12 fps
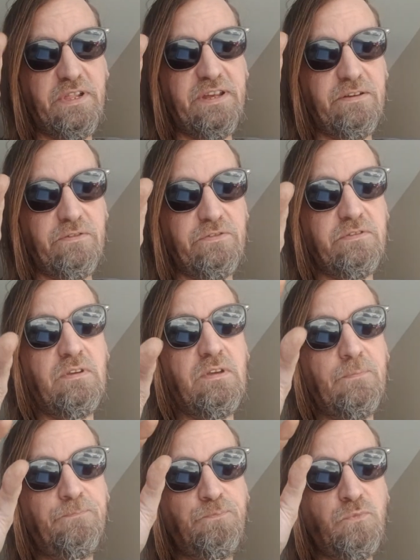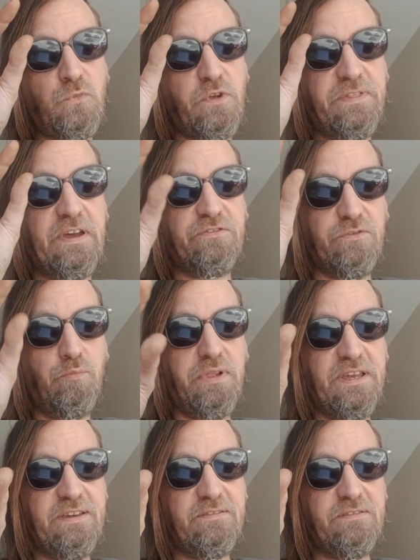players or 1,000
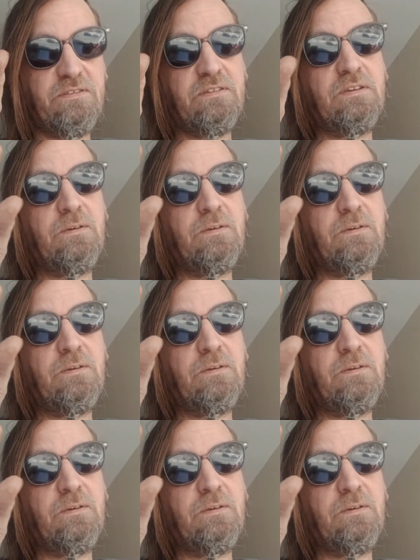plays.